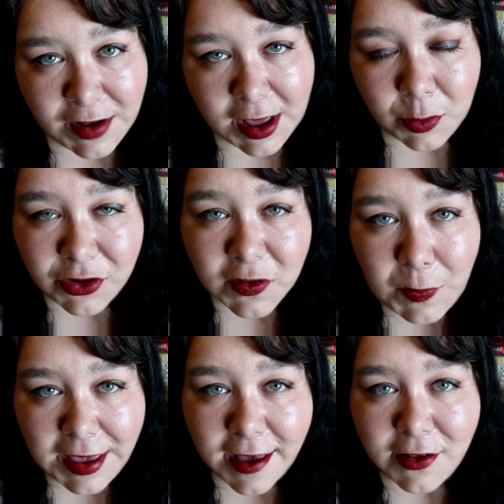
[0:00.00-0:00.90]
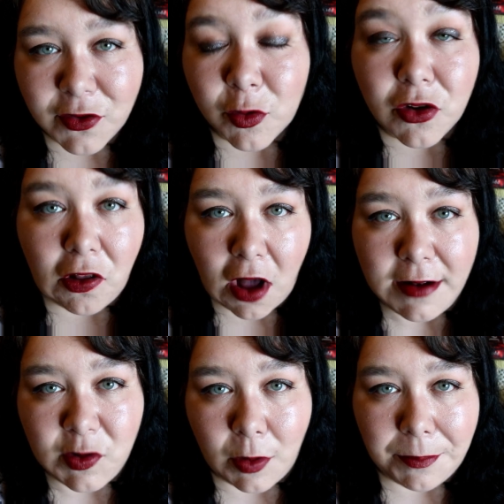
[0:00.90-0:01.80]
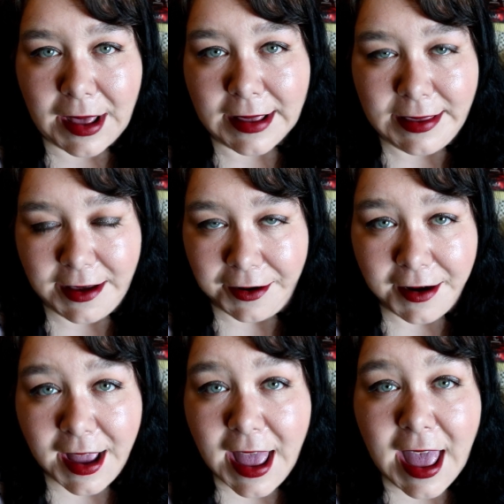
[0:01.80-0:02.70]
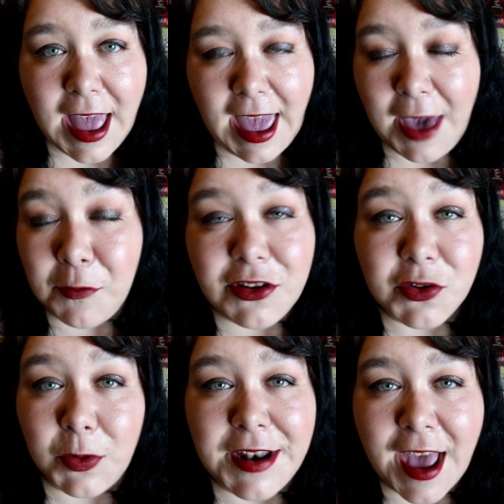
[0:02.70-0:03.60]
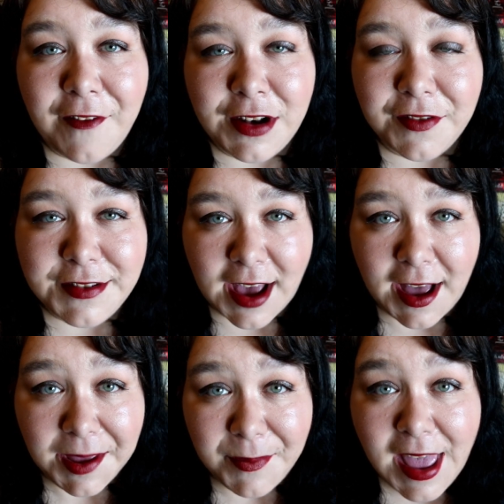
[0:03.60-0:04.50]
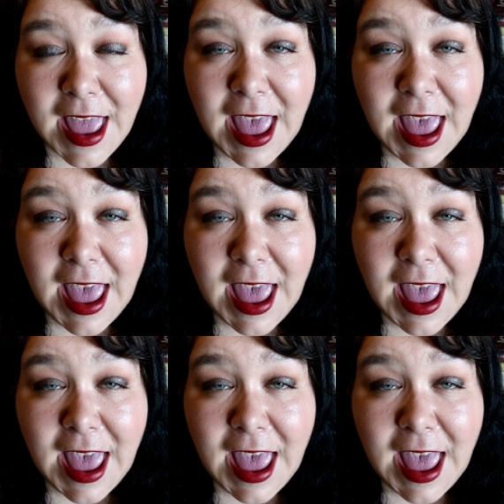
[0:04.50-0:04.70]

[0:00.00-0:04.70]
video just because there's a lot to unpack here and we just wouldn't have enough time.